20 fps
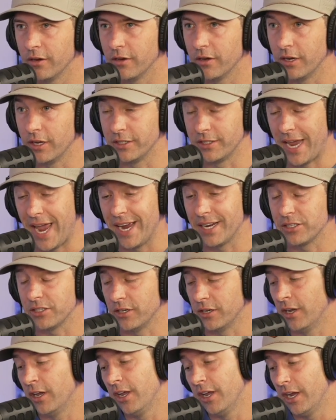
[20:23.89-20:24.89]
It's
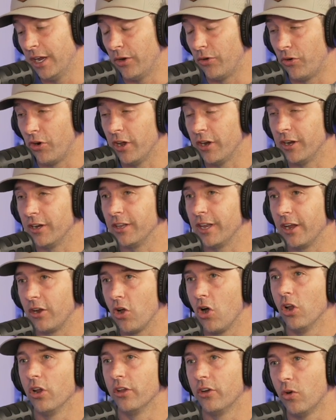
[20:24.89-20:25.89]
actually, in running, they
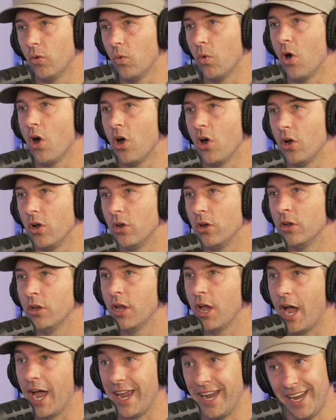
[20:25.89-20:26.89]
call it a wall.
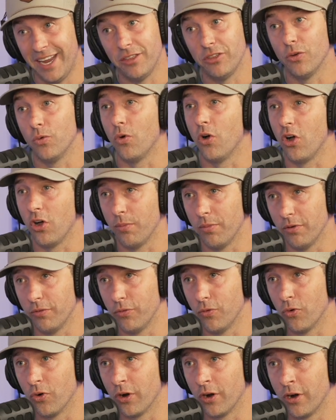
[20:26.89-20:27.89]
I hit the wall
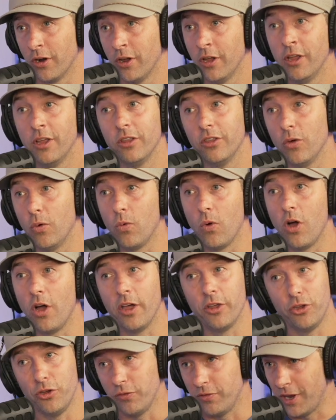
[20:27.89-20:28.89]
before. The wall.
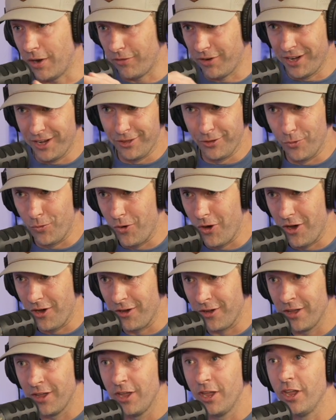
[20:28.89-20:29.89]
You've never hit the
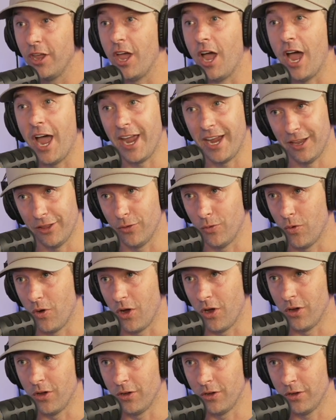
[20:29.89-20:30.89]
wall. I hit the
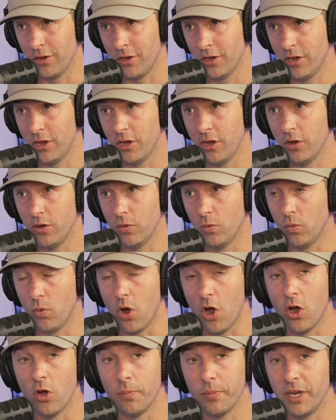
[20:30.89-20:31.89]
wall.
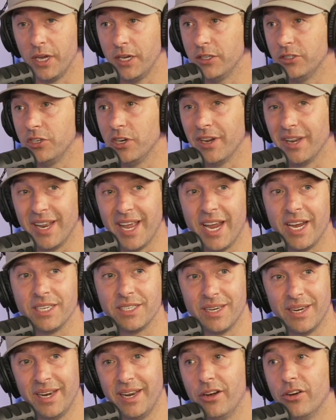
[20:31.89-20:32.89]
Wall means your legs
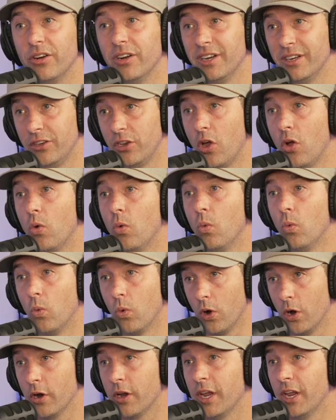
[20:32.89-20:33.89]
literally don't
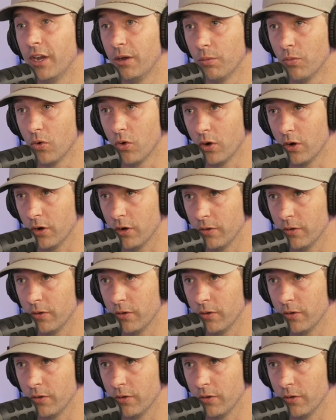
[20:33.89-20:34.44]
work anymore.